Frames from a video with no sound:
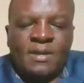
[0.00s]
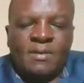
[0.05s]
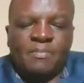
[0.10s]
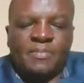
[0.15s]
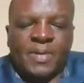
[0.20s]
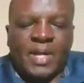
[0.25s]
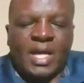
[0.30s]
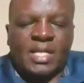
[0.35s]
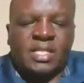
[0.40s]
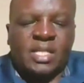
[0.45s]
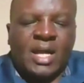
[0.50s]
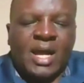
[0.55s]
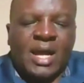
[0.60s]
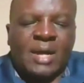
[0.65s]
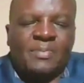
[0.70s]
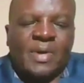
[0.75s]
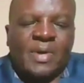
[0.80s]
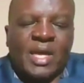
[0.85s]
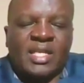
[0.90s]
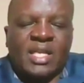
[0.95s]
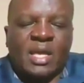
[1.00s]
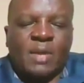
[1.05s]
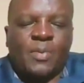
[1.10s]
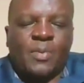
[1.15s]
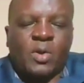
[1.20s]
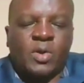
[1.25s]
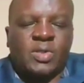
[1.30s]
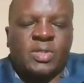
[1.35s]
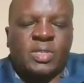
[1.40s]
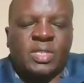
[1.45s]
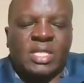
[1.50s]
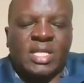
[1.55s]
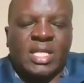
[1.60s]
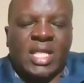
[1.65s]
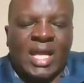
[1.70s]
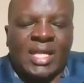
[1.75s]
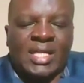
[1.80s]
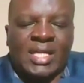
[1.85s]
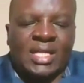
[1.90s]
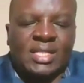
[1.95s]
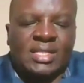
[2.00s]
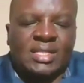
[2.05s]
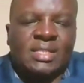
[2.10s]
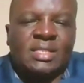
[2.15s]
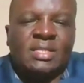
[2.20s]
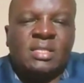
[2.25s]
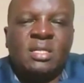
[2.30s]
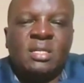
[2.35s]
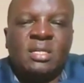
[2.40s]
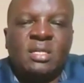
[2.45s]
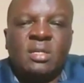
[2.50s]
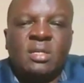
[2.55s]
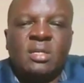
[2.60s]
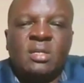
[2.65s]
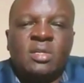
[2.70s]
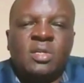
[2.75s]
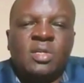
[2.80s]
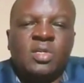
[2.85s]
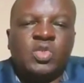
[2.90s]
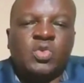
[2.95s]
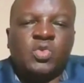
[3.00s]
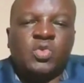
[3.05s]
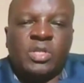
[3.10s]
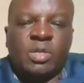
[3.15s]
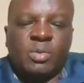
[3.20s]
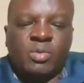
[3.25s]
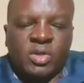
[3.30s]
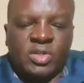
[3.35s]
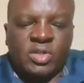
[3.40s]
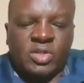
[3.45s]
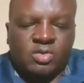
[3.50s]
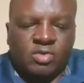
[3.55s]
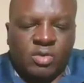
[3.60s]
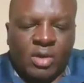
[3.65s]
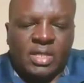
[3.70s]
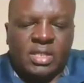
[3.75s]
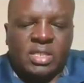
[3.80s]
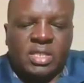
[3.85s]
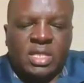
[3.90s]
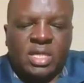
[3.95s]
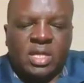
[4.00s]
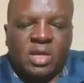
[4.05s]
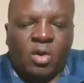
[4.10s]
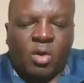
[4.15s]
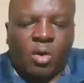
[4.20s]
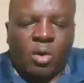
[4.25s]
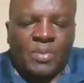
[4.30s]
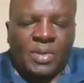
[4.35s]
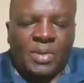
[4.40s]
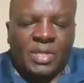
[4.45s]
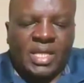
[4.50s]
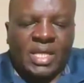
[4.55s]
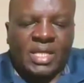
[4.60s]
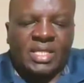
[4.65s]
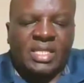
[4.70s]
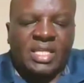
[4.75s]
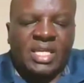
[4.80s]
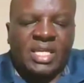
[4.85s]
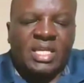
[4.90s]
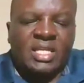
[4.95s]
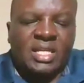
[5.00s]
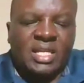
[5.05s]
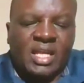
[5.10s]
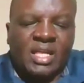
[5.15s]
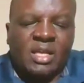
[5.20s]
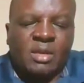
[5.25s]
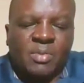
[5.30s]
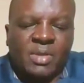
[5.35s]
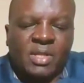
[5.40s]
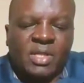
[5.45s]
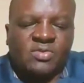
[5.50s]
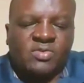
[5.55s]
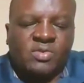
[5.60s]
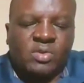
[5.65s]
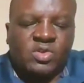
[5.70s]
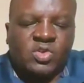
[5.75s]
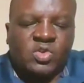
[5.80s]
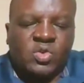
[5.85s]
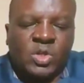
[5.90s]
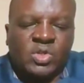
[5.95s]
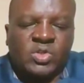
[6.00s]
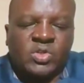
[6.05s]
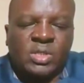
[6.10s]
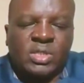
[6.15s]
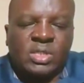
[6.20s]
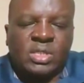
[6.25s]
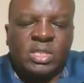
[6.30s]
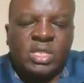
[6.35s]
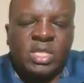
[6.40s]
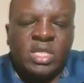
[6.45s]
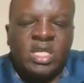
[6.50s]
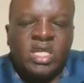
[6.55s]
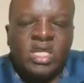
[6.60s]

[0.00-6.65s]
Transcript: Practicum enables learners to demonstrate competence in ready ministry situations.